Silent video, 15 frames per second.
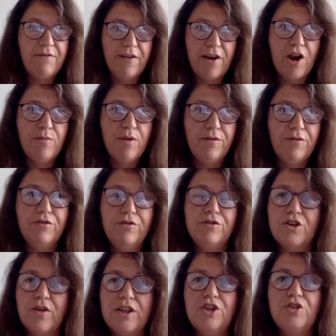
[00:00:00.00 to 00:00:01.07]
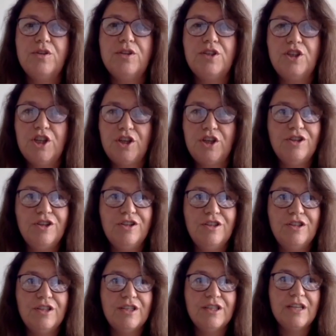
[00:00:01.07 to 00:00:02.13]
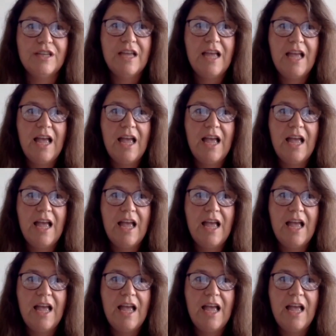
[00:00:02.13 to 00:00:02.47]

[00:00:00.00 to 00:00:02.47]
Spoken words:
environment for undergraduate students?